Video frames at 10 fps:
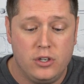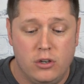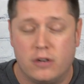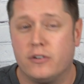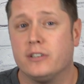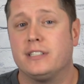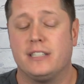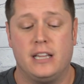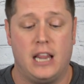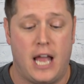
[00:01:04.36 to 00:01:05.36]
Universe
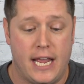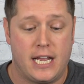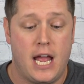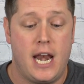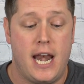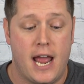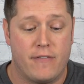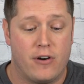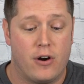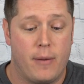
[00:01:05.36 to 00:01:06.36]
like
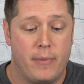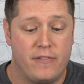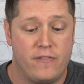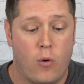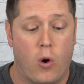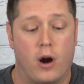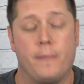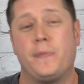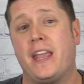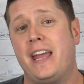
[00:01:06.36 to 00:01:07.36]
never before.